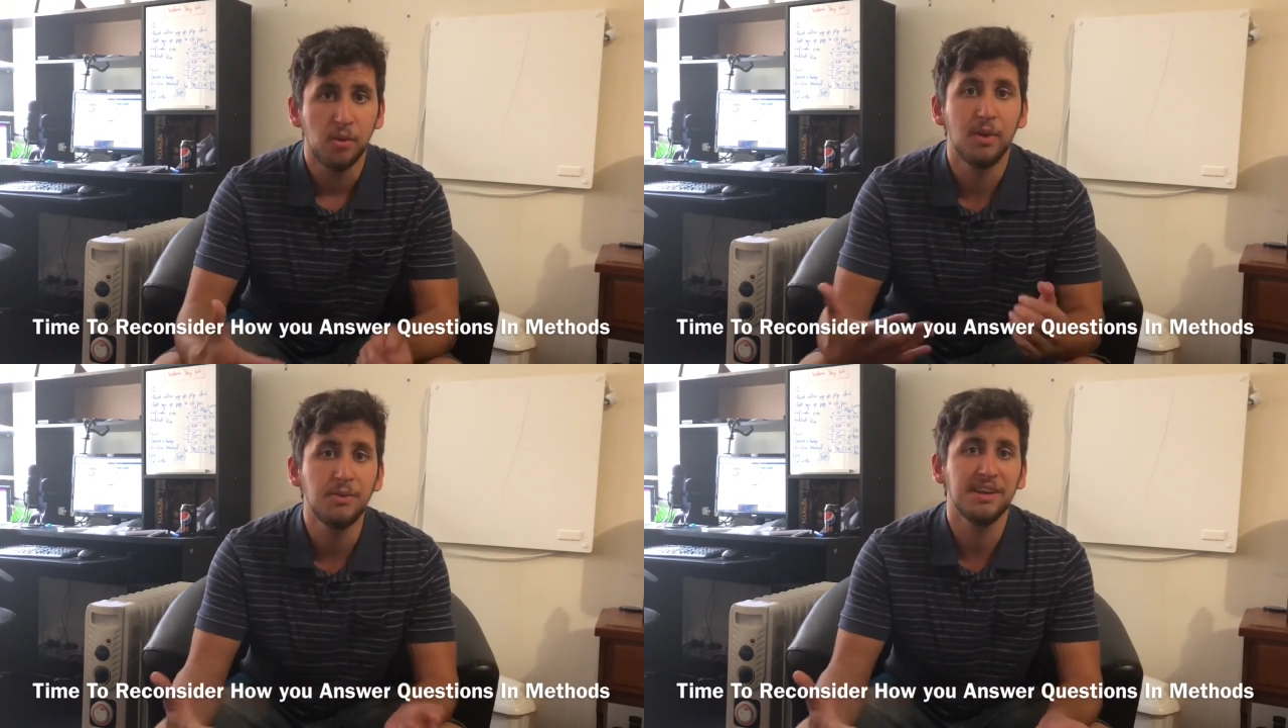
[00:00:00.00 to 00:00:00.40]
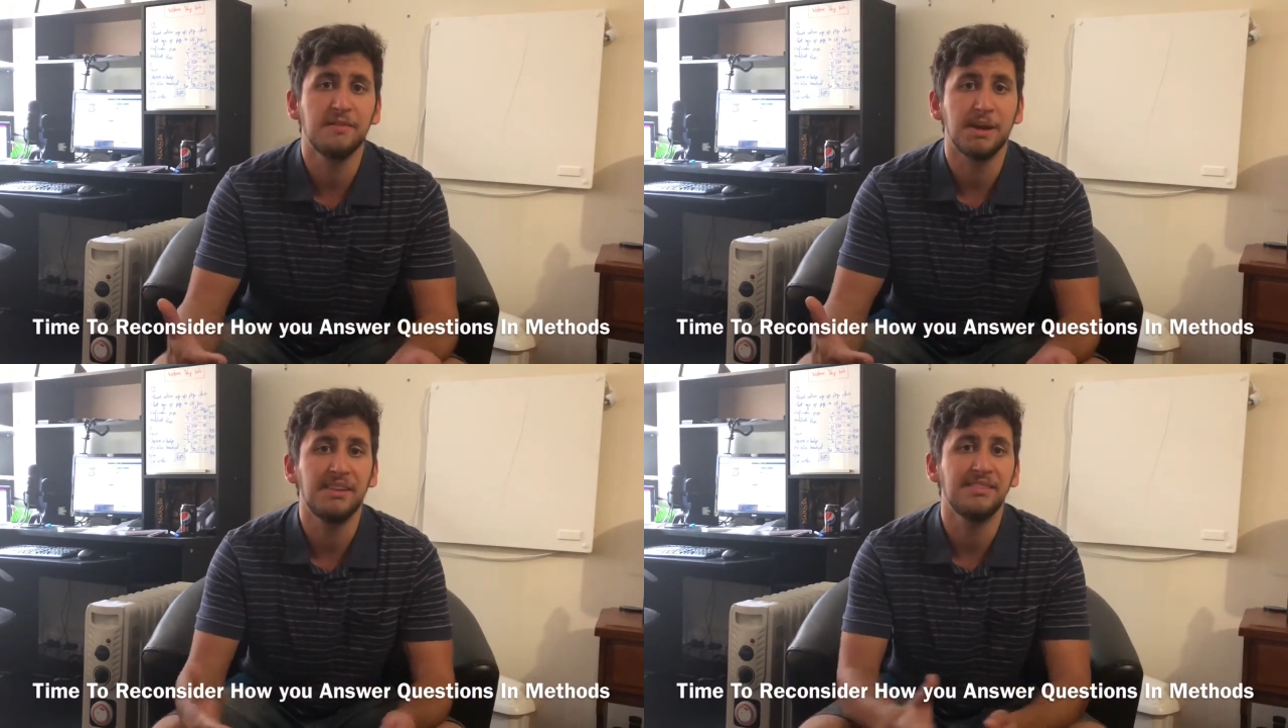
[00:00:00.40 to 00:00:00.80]
we would
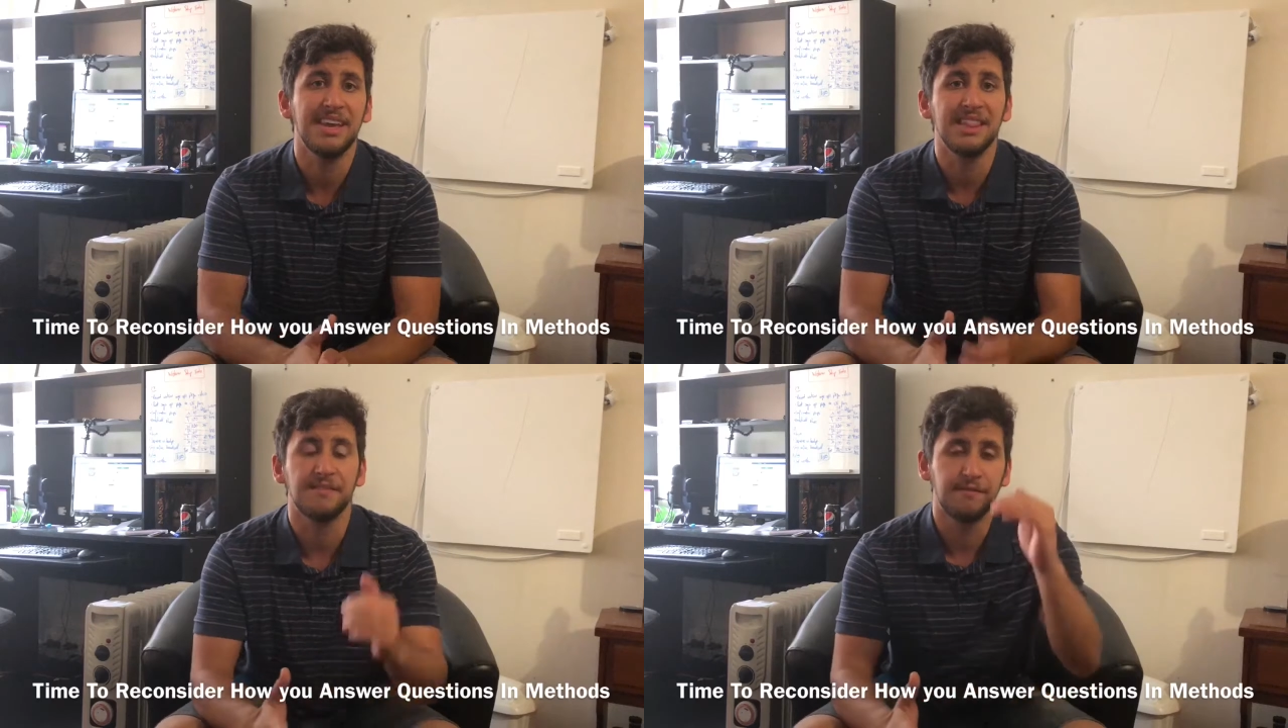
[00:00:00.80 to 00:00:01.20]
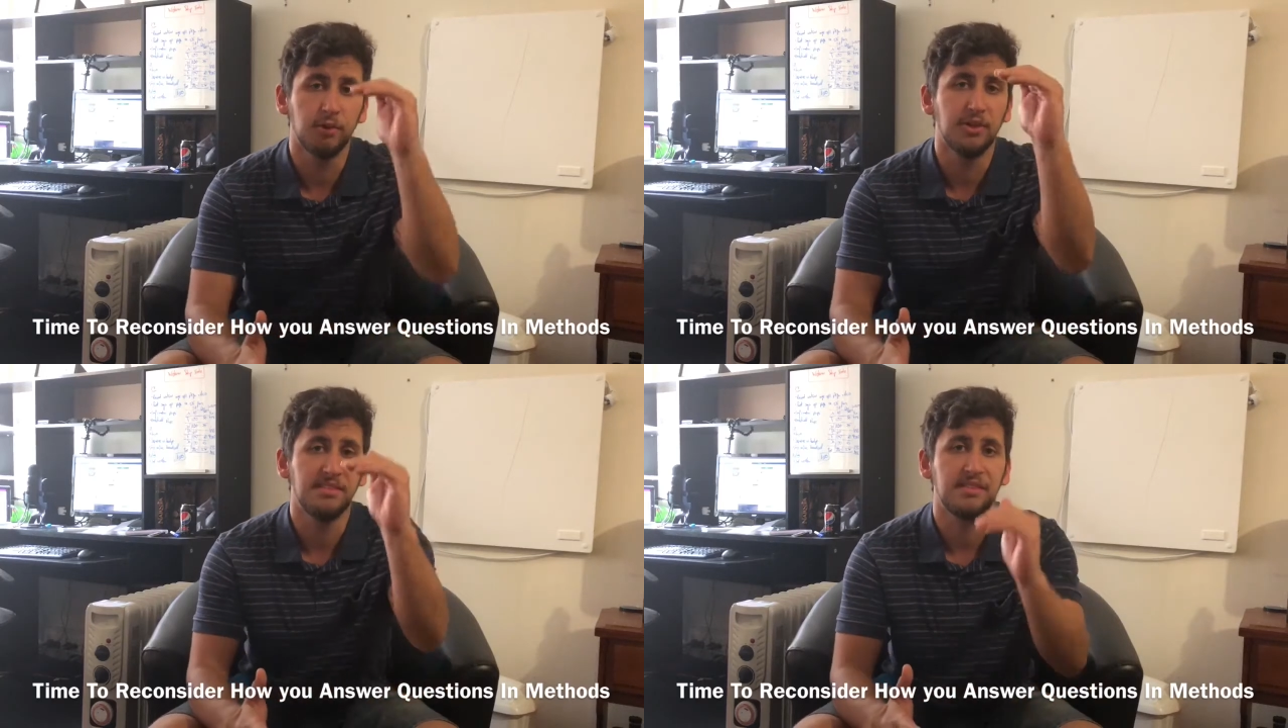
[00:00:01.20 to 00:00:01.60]
expect to see the
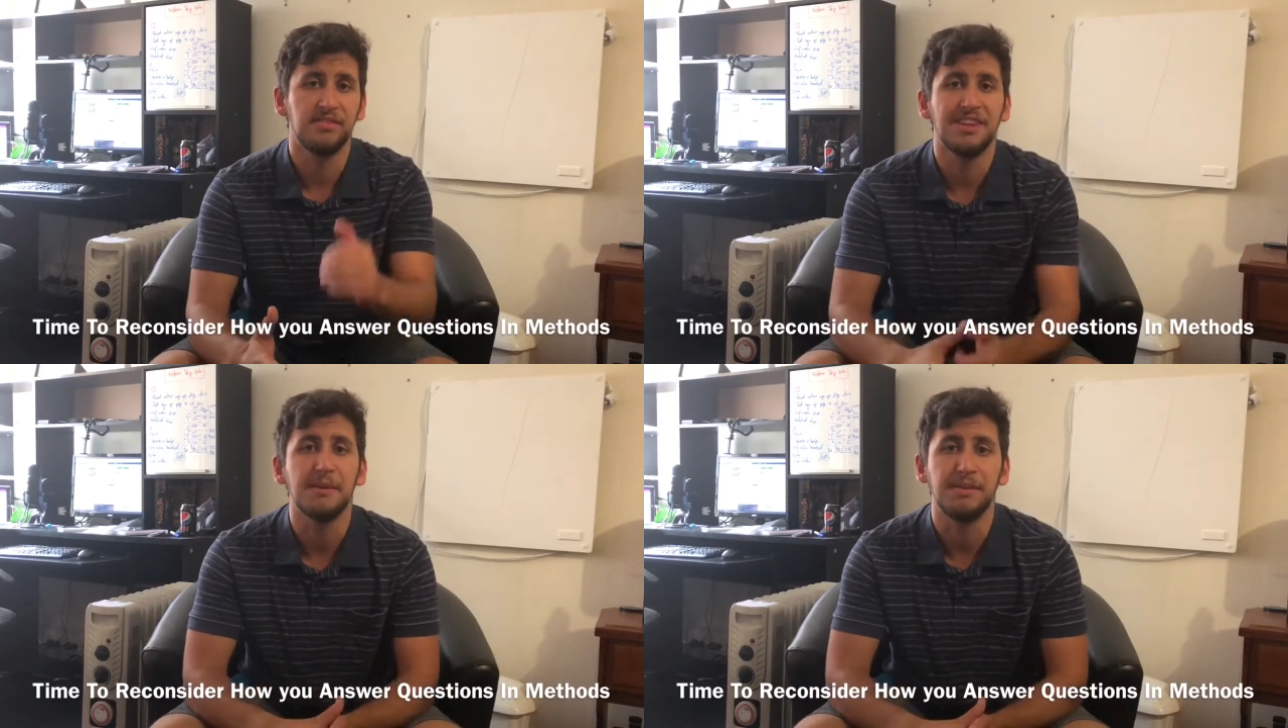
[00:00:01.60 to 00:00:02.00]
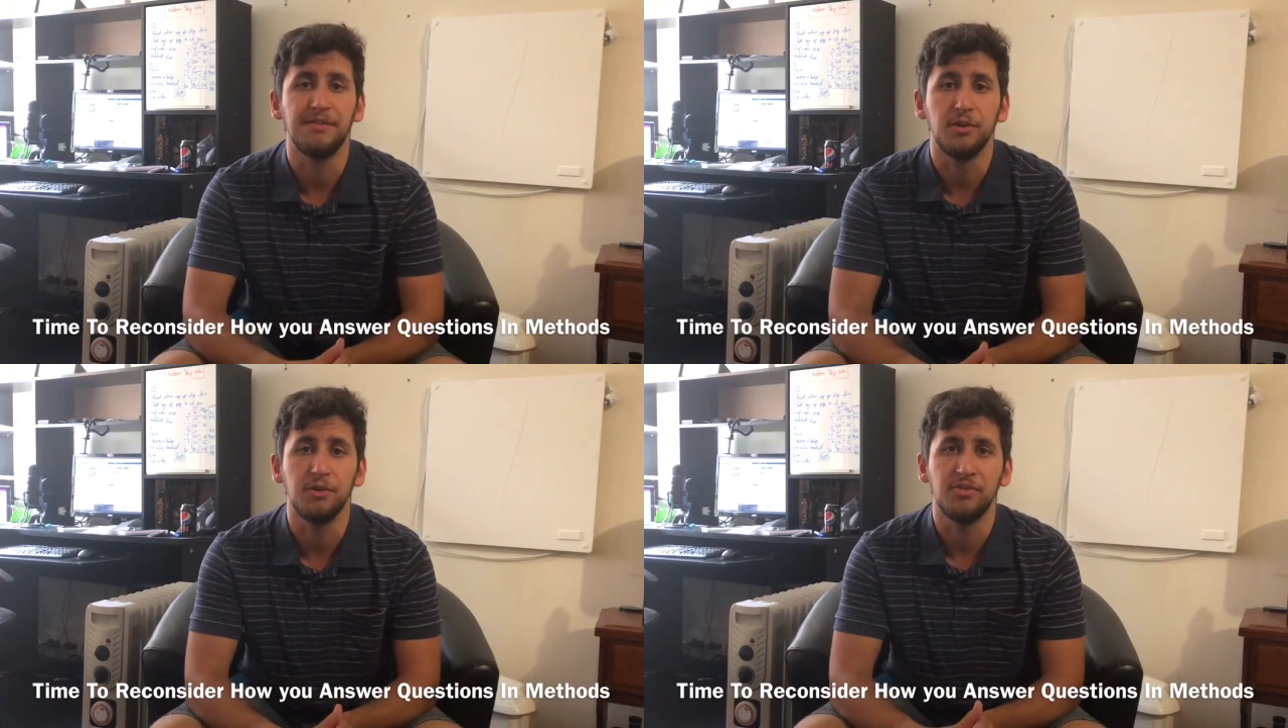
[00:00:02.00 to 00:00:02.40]
full list of steps
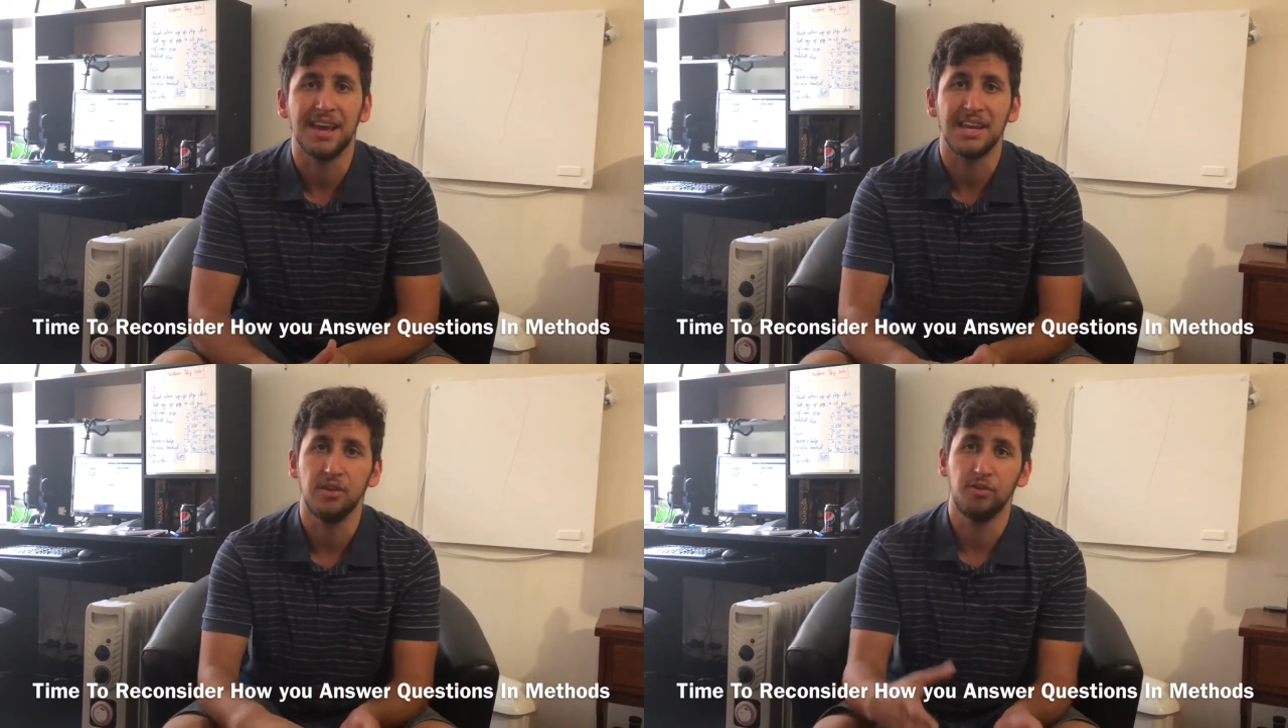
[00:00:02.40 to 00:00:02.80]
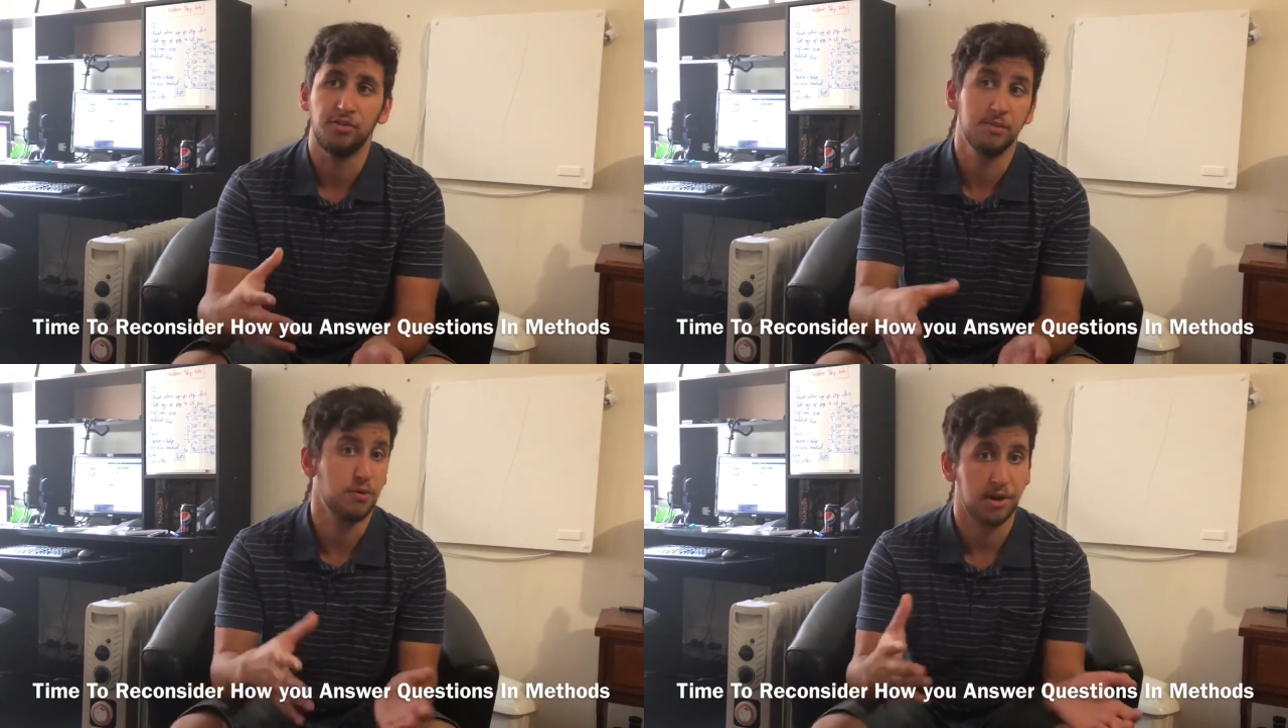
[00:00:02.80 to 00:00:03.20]
if you, say,
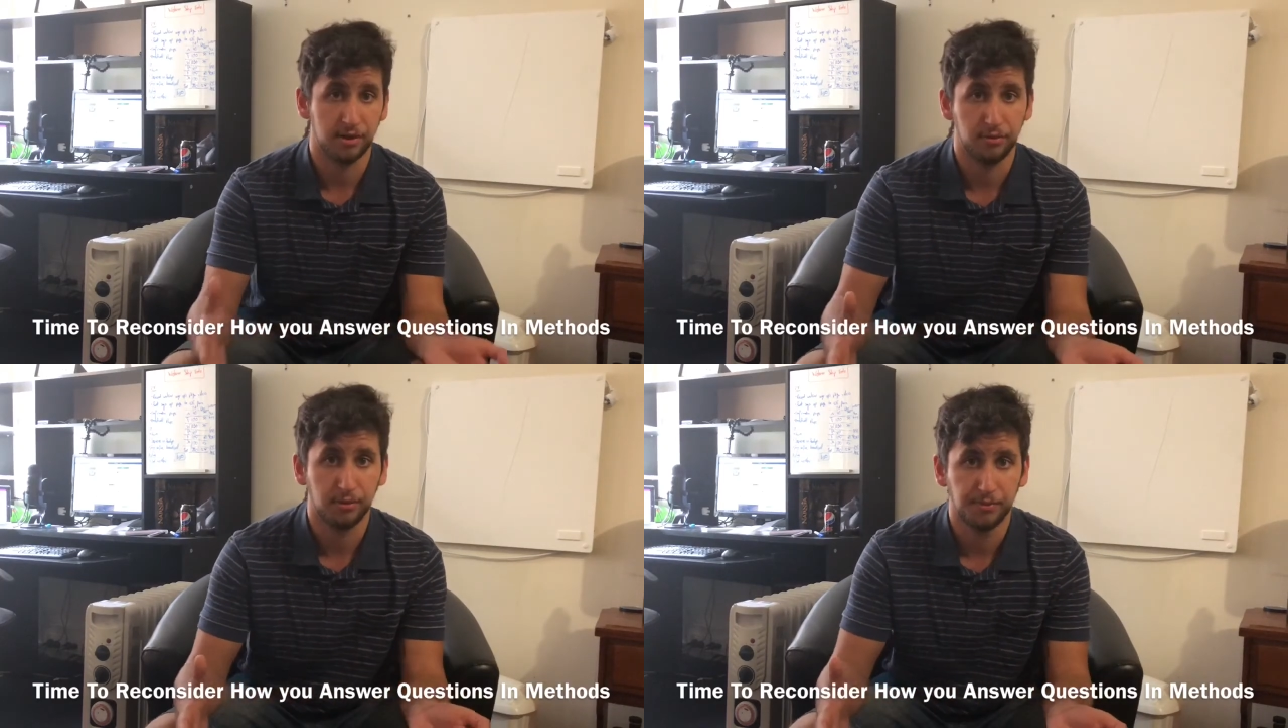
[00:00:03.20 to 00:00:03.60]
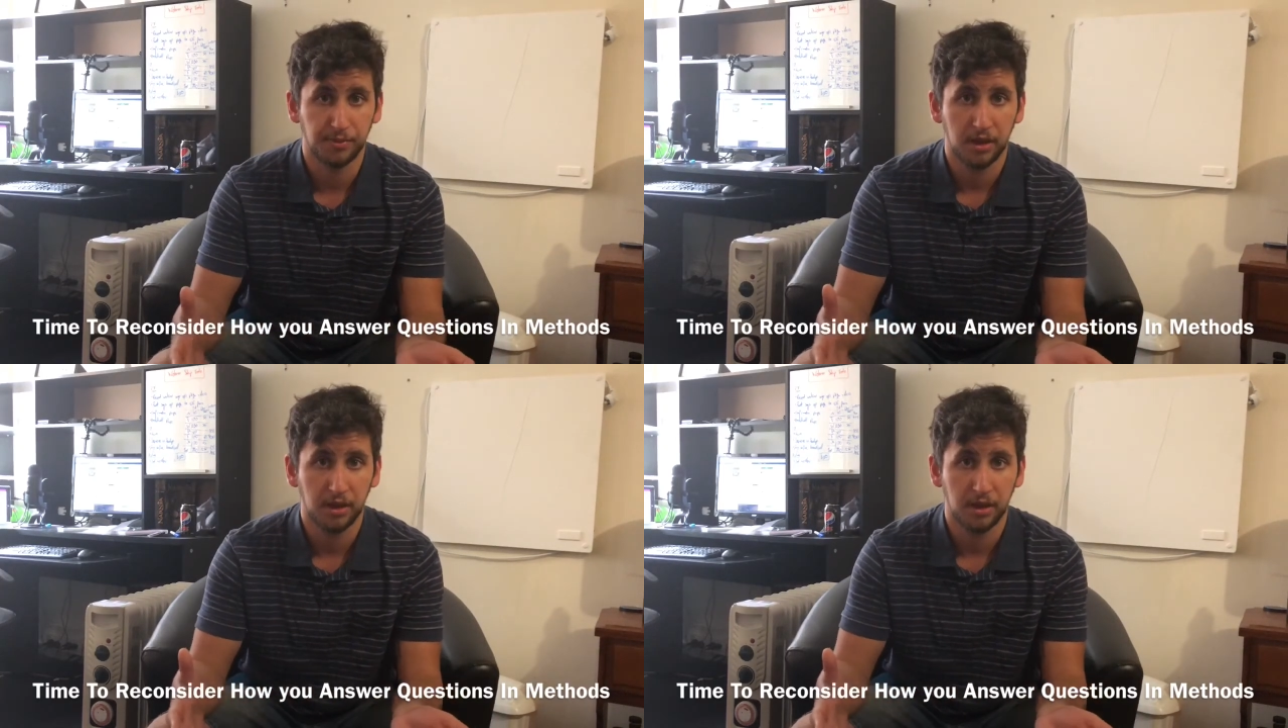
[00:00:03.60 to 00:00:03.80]
used the product rule.